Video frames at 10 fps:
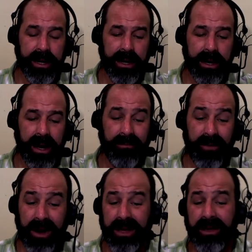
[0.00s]
Uh, I'm
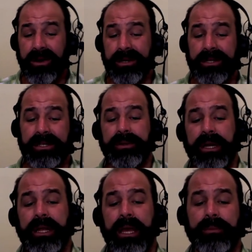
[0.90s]
very curious to see
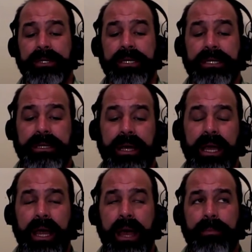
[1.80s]
what that EMC
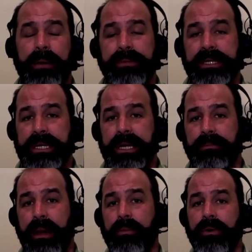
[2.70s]

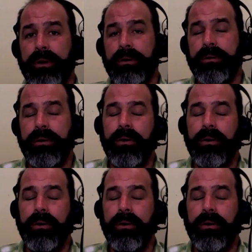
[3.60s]
EMMC memory